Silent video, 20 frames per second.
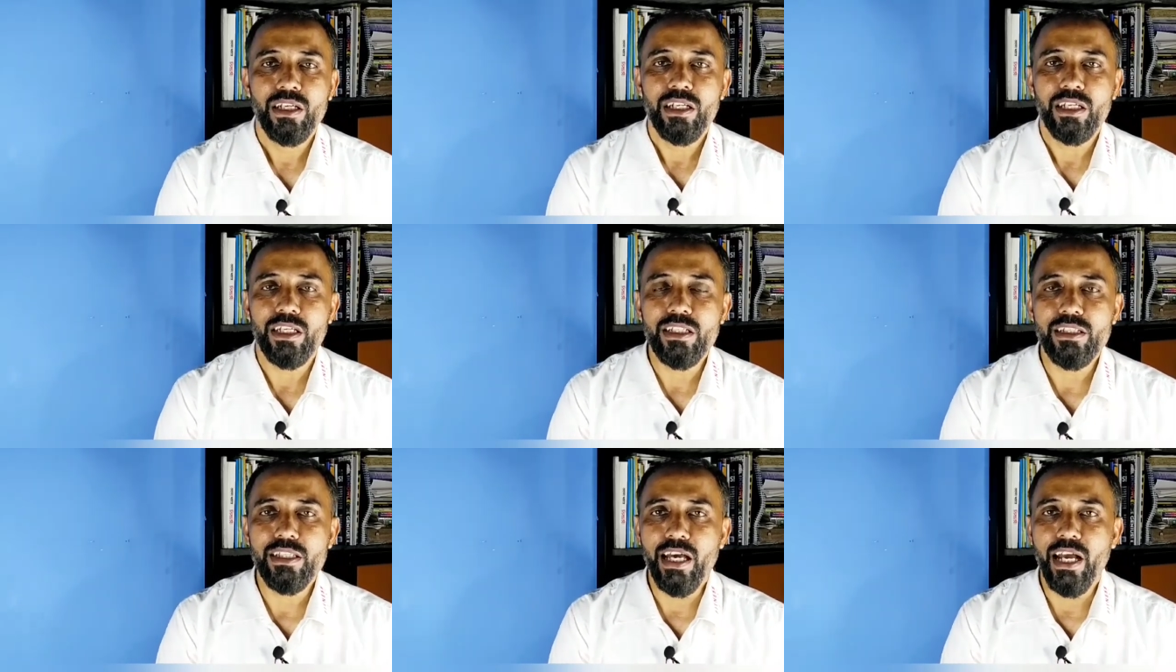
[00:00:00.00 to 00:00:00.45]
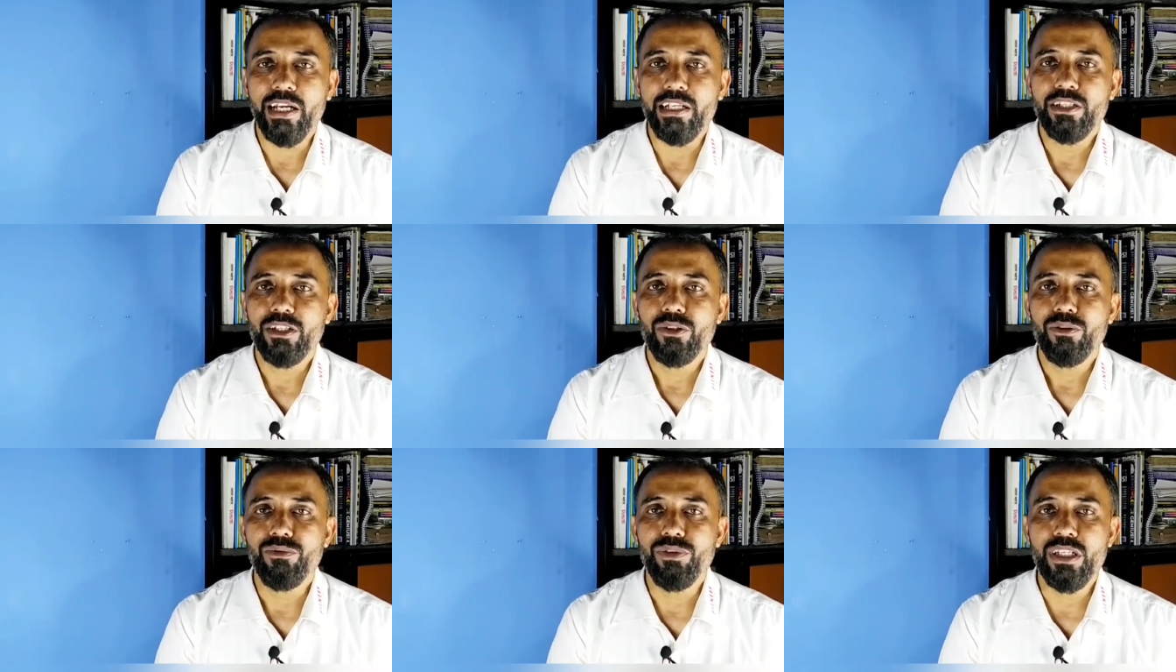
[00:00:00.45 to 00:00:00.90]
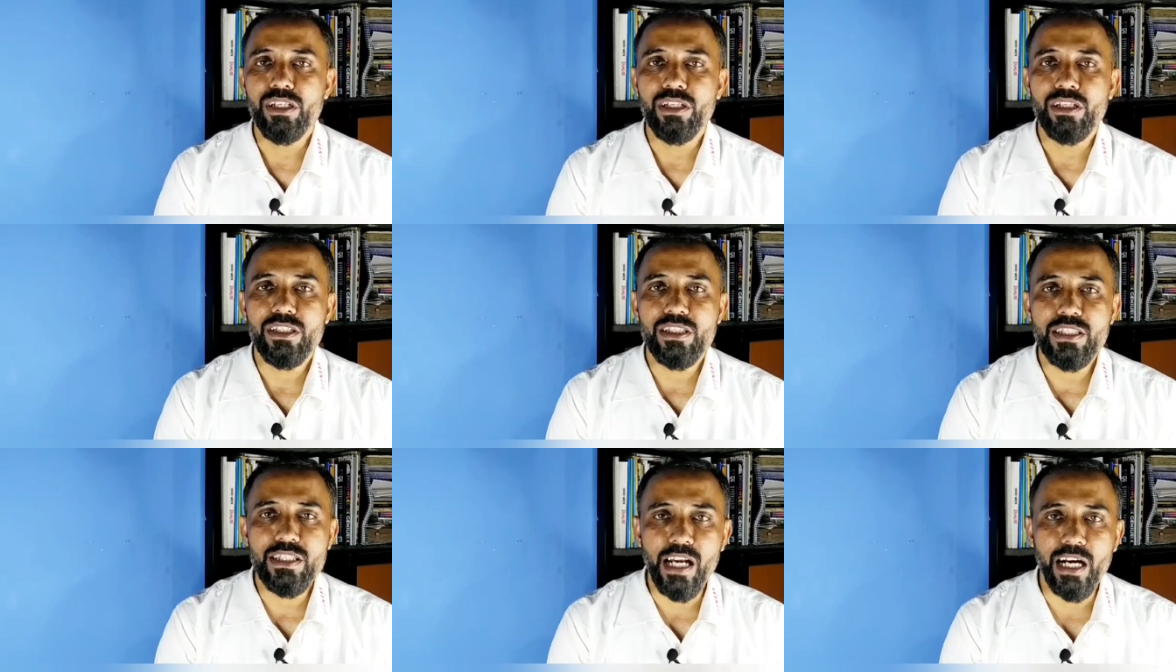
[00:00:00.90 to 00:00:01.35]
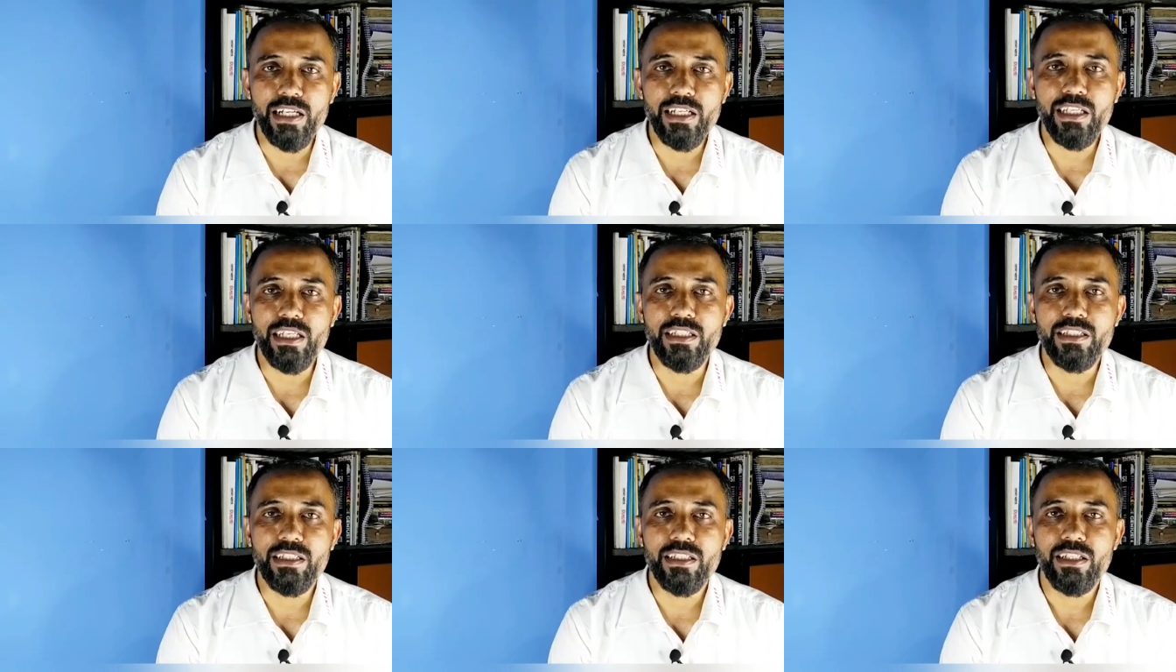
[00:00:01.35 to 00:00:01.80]
in that we
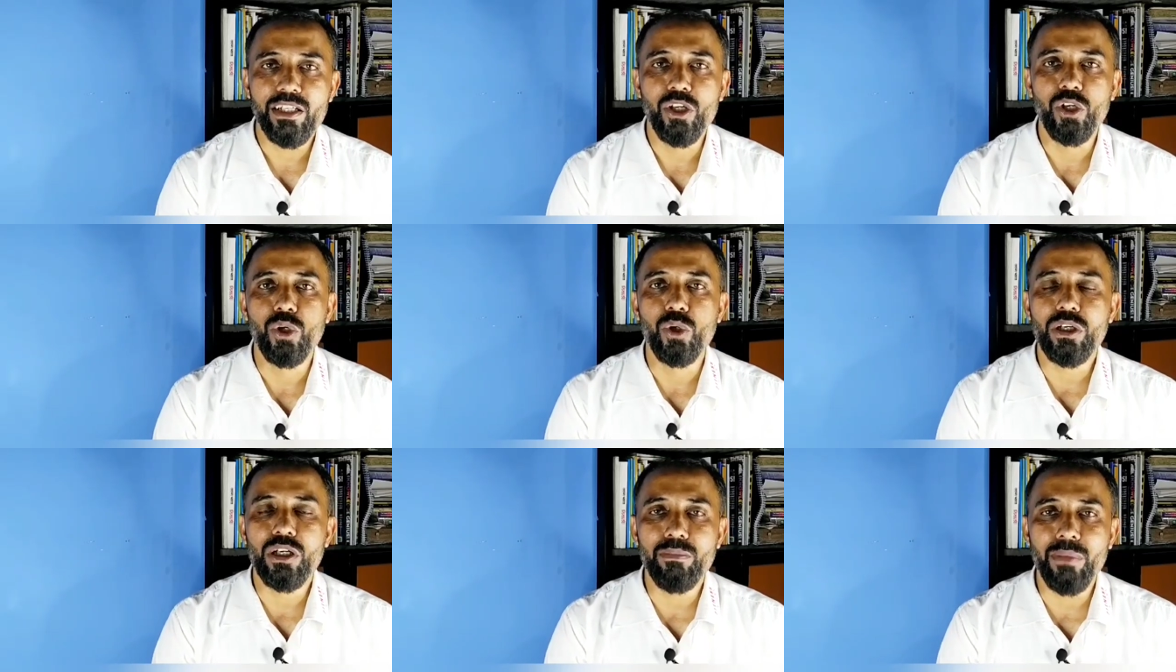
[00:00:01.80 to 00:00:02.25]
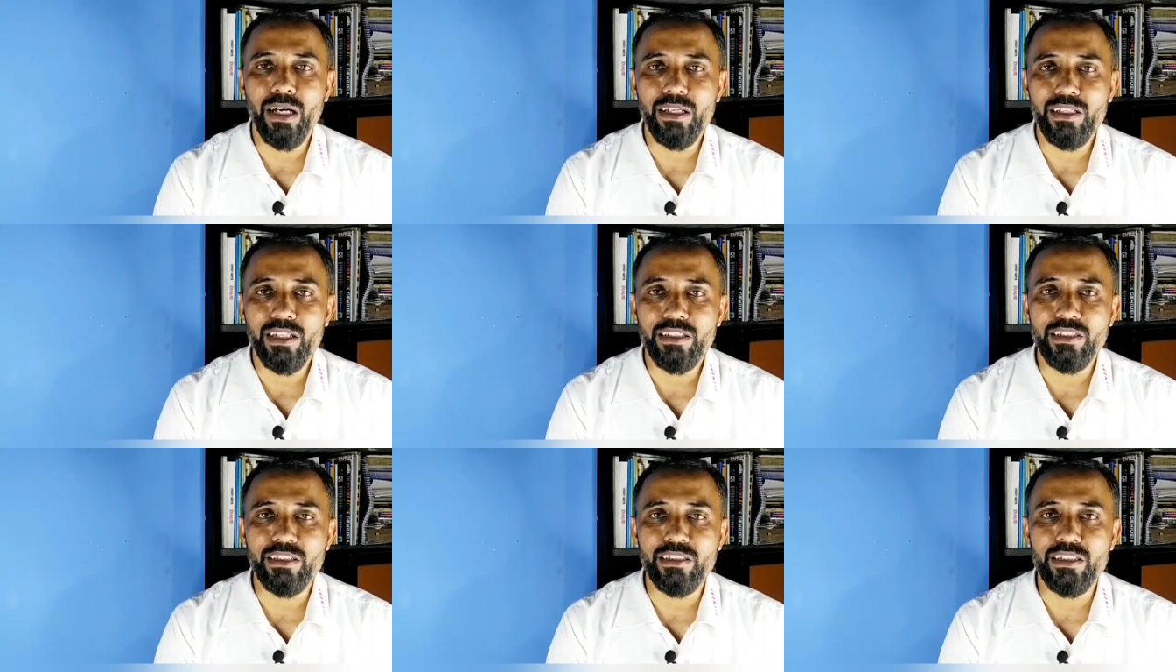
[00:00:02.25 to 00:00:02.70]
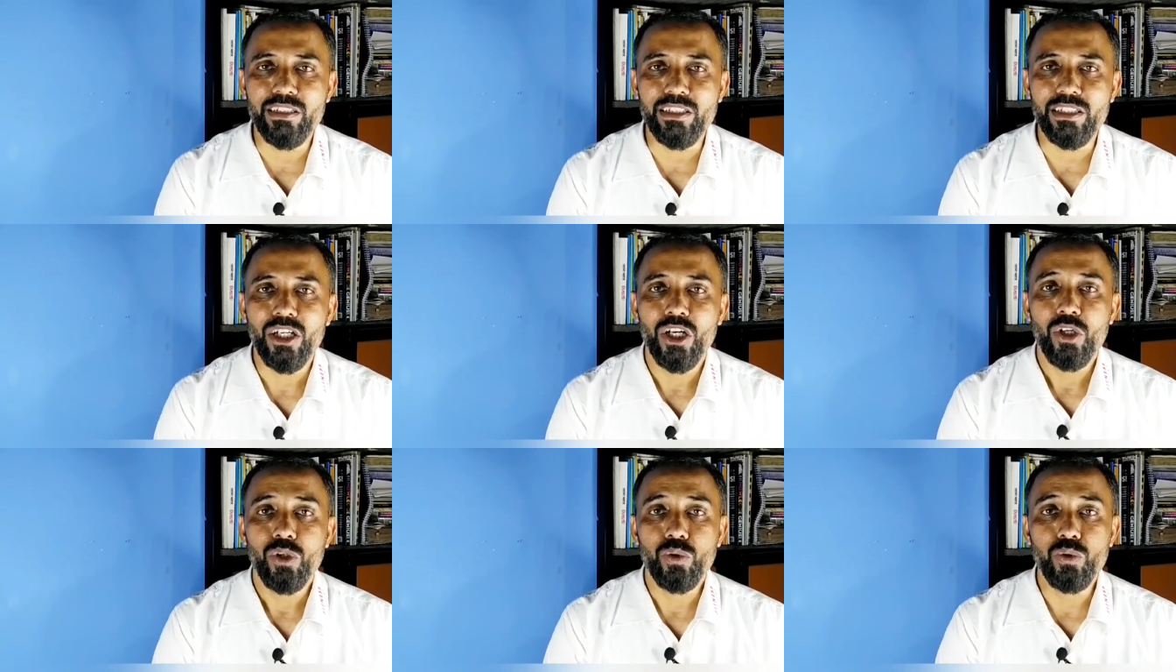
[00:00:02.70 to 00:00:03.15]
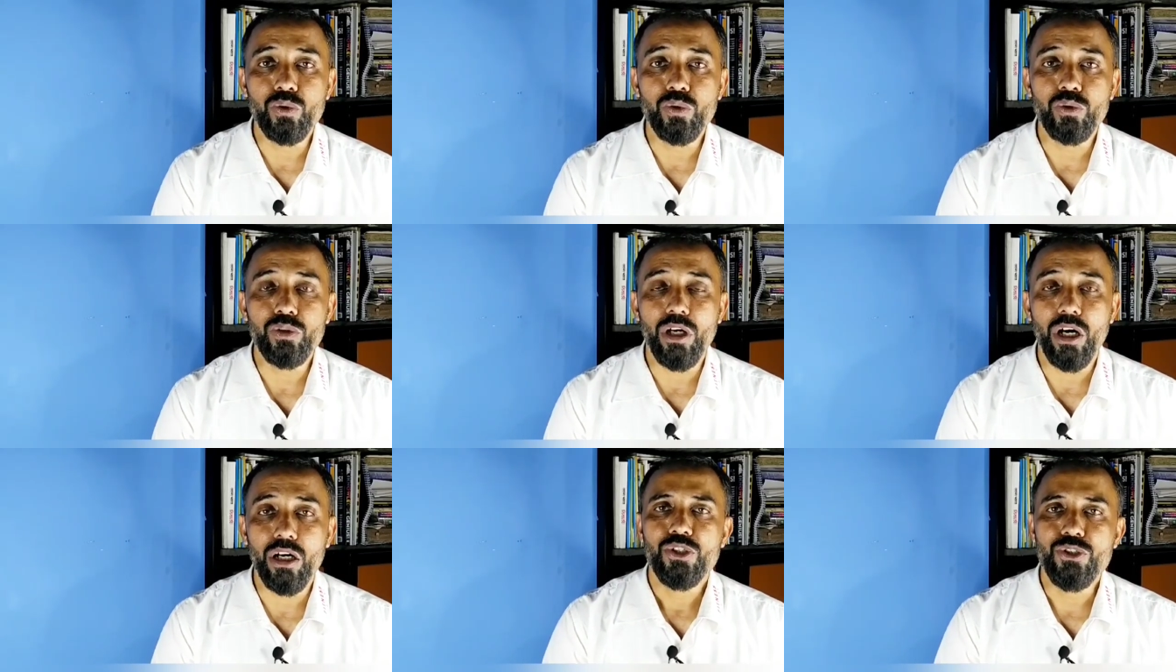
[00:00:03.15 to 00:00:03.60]
studied Lokamanya Tilak,
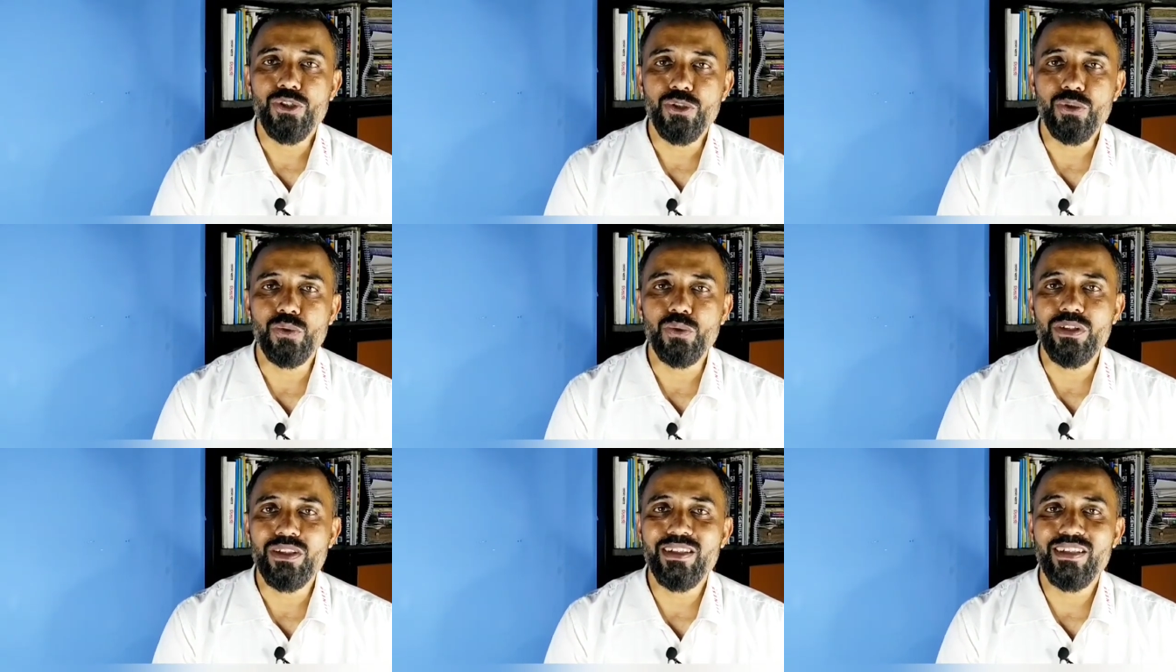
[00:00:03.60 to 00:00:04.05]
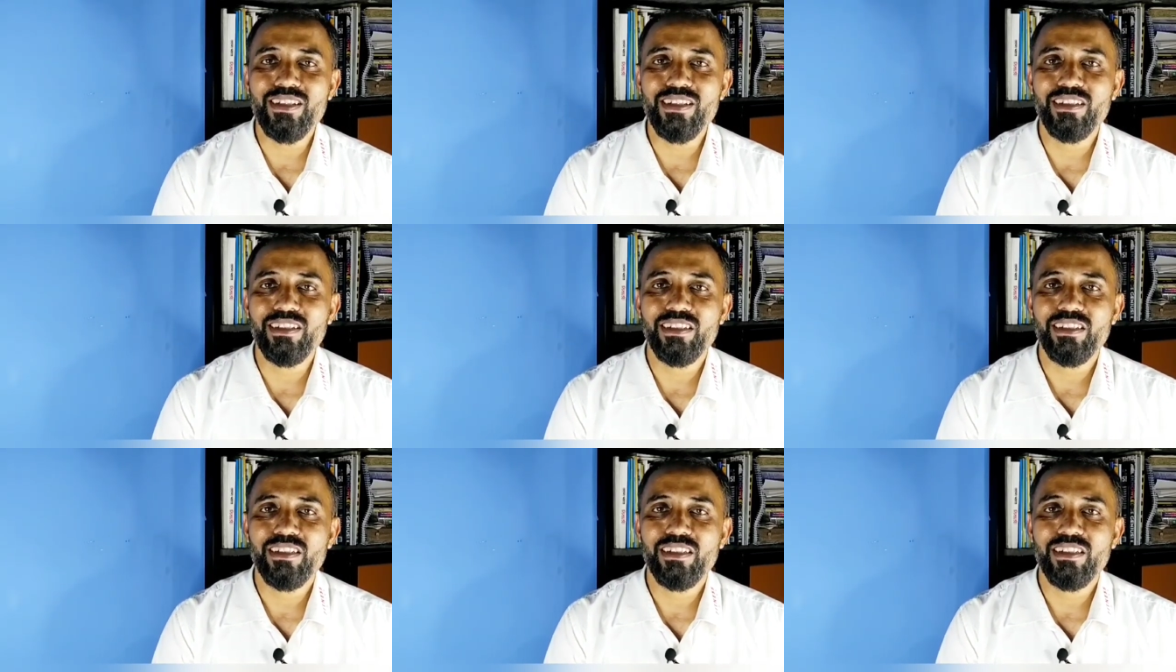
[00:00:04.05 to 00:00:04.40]
who used